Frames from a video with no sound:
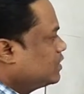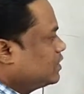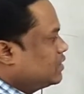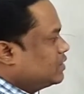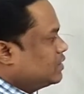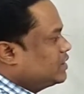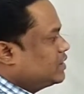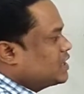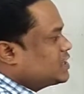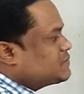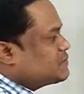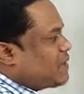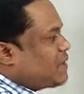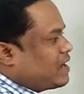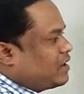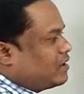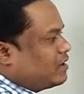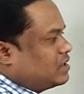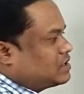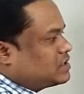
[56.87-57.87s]
then
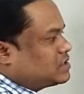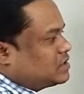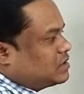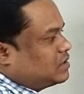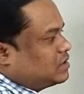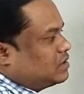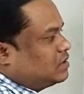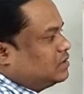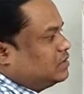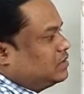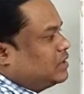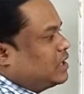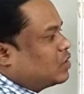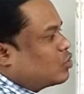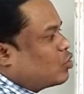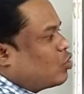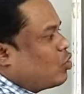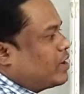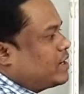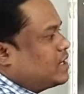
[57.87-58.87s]
spirals,
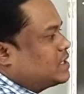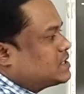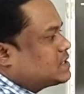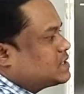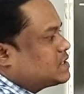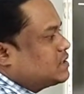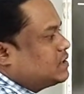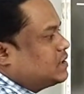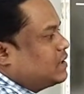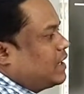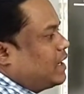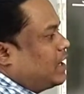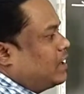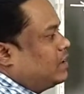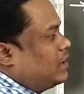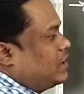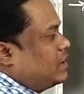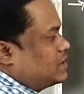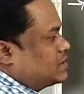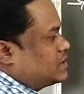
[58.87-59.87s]
then coils
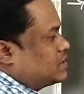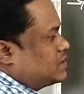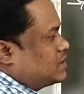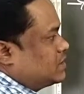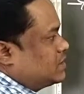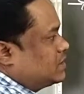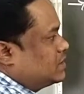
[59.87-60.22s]
and rings.